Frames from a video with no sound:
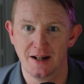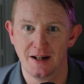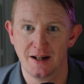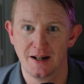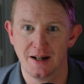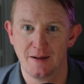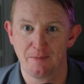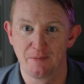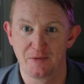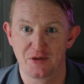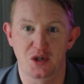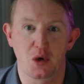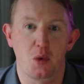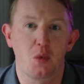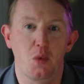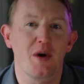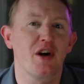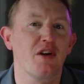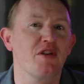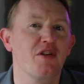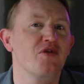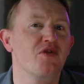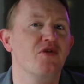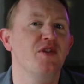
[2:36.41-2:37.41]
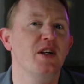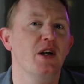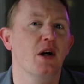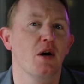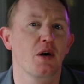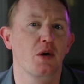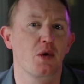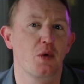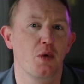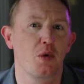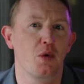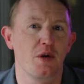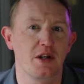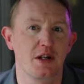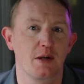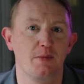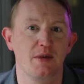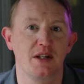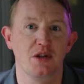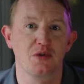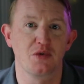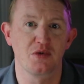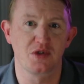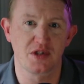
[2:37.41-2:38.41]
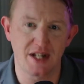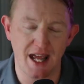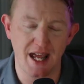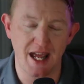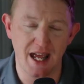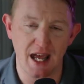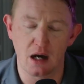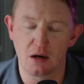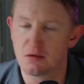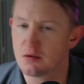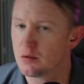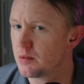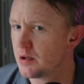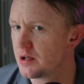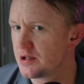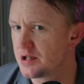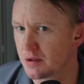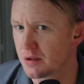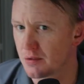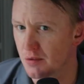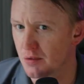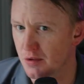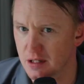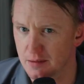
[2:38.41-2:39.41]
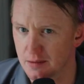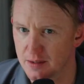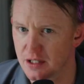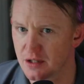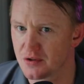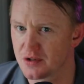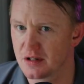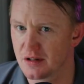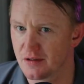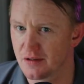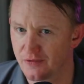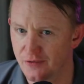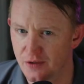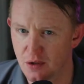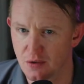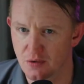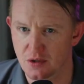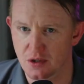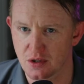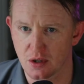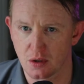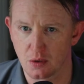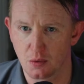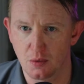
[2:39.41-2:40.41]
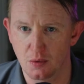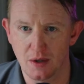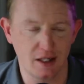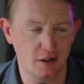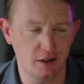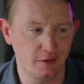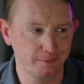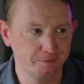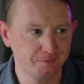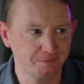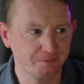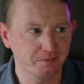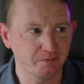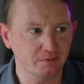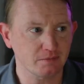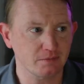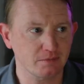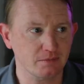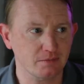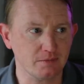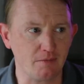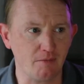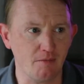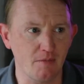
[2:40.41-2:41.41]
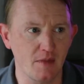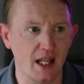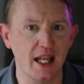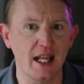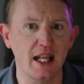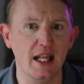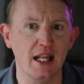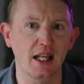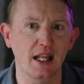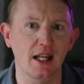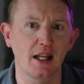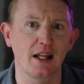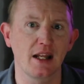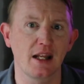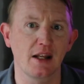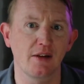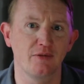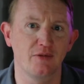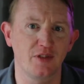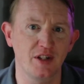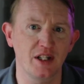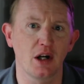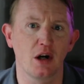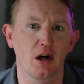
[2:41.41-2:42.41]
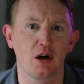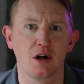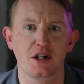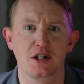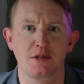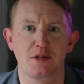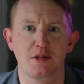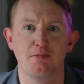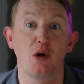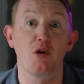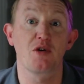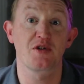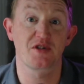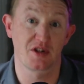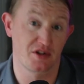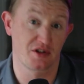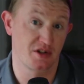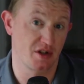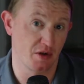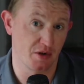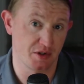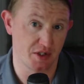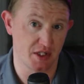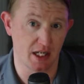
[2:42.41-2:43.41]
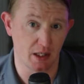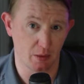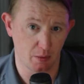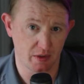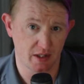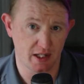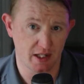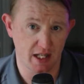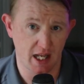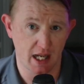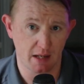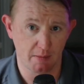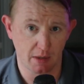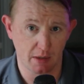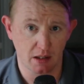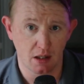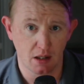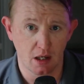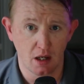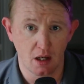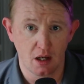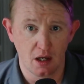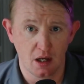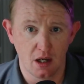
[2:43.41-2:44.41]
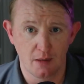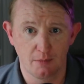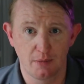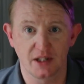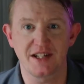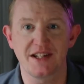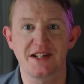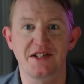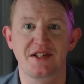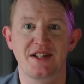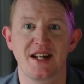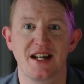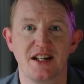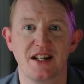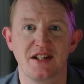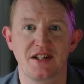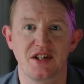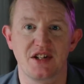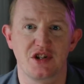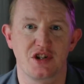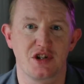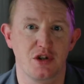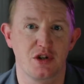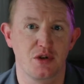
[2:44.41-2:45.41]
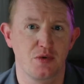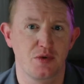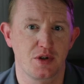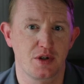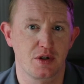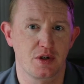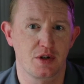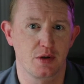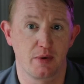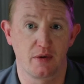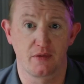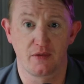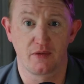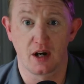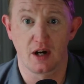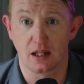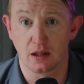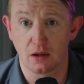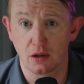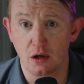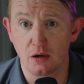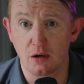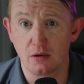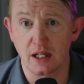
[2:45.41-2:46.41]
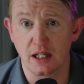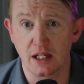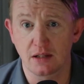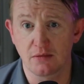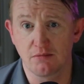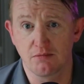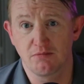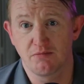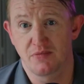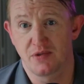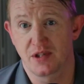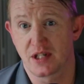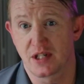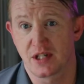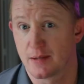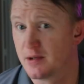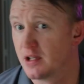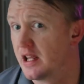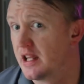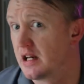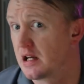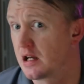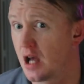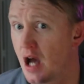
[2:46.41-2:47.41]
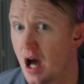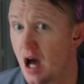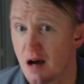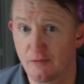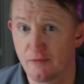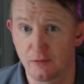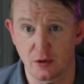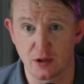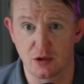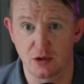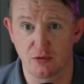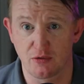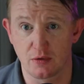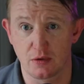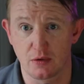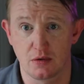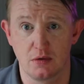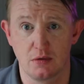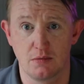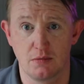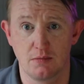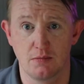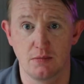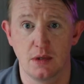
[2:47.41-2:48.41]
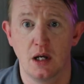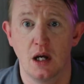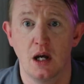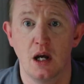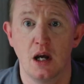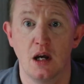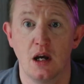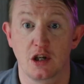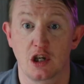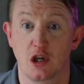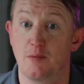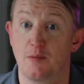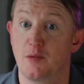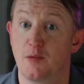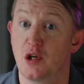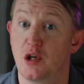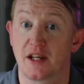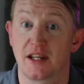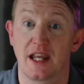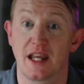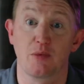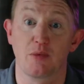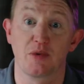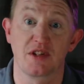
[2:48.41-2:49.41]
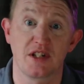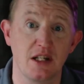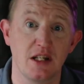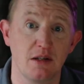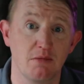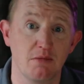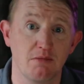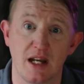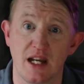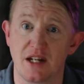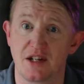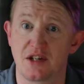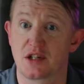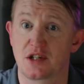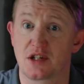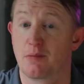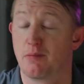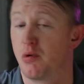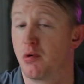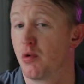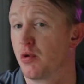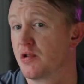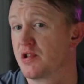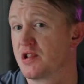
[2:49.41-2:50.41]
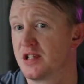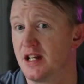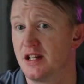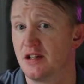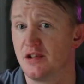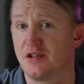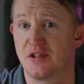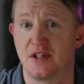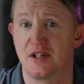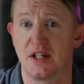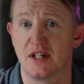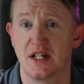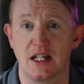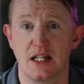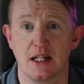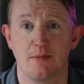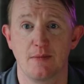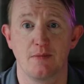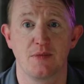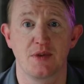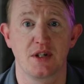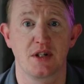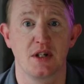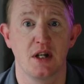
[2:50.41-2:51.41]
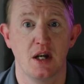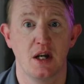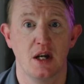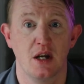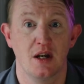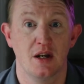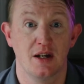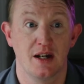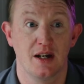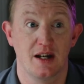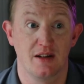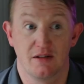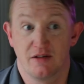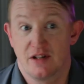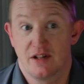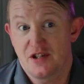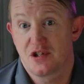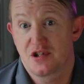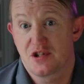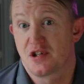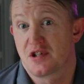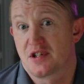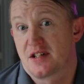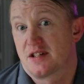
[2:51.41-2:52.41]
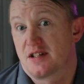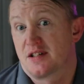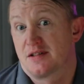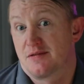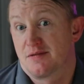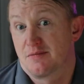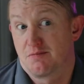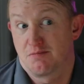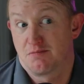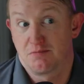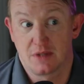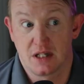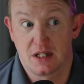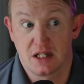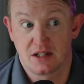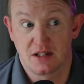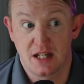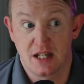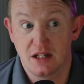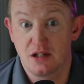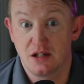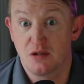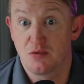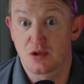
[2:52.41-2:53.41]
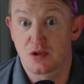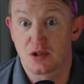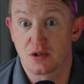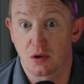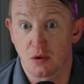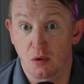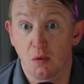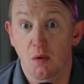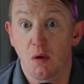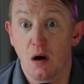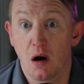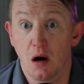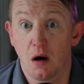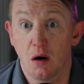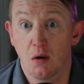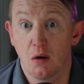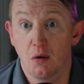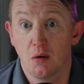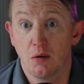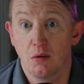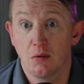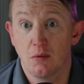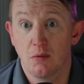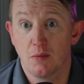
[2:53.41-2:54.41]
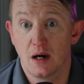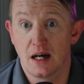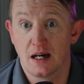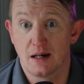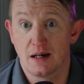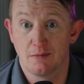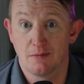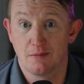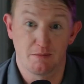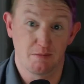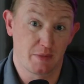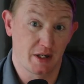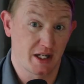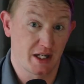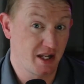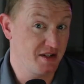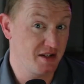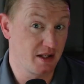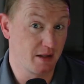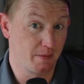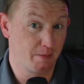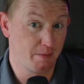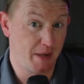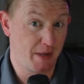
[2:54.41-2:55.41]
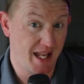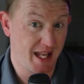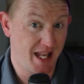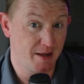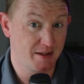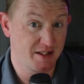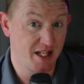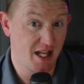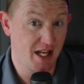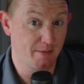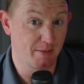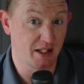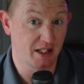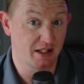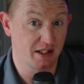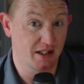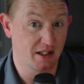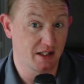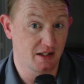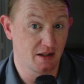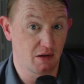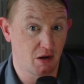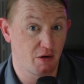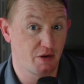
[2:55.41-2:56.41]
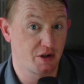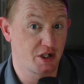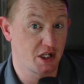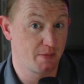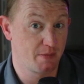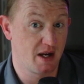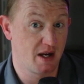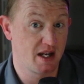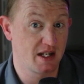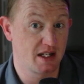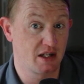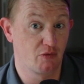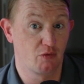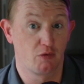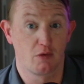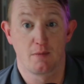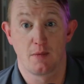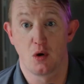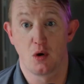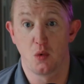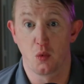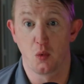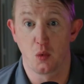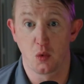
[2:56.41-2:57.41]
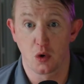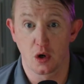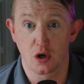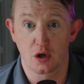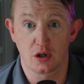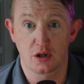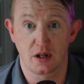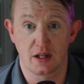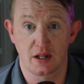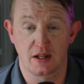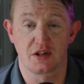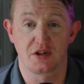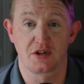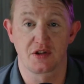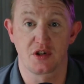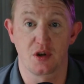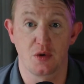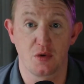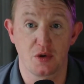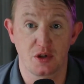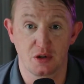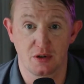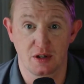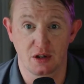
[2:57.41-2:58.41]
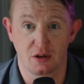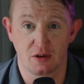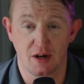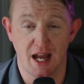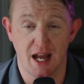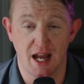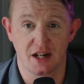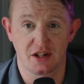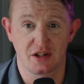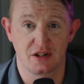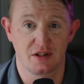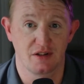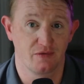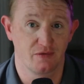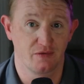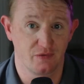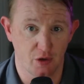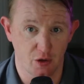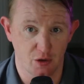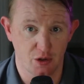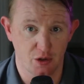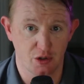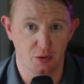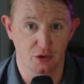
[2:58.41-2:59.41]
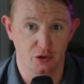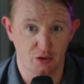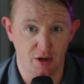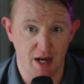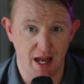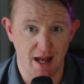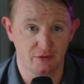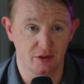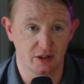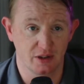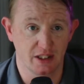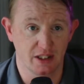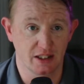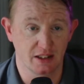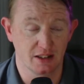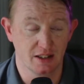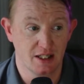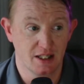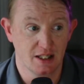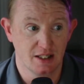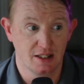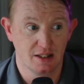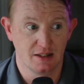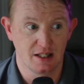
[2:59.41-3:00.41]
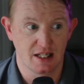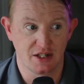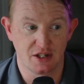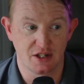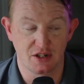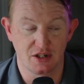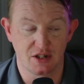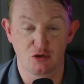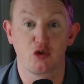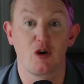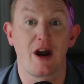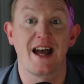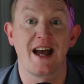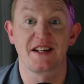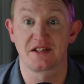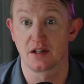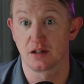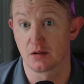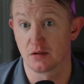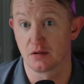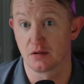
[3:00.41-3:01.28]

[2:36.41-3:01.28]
So where is VR going to be used now, and where is it going to be used in the future? Well, VR is most associated with gaming, but these days it's used to provide learning, simulate a conference room, communicate with teammates, support sales teams, and the list just continues to grow. Because of the pandemic and the large spike in remote work and the social interaction, virtual traveling, it's drastically